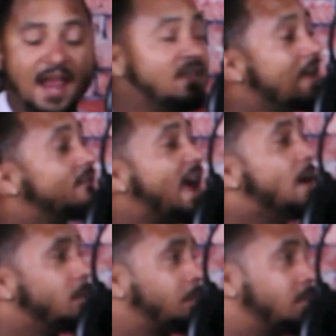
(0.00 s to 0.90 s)
they fight
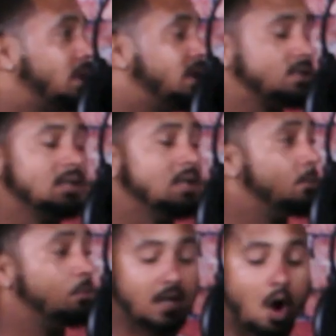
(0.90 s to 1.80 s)
with police
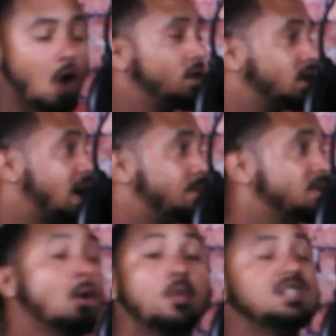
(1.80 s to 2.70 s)
with calling the cops,
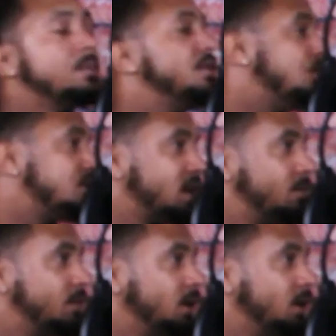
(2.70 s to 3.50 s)
we should be doing the same thing.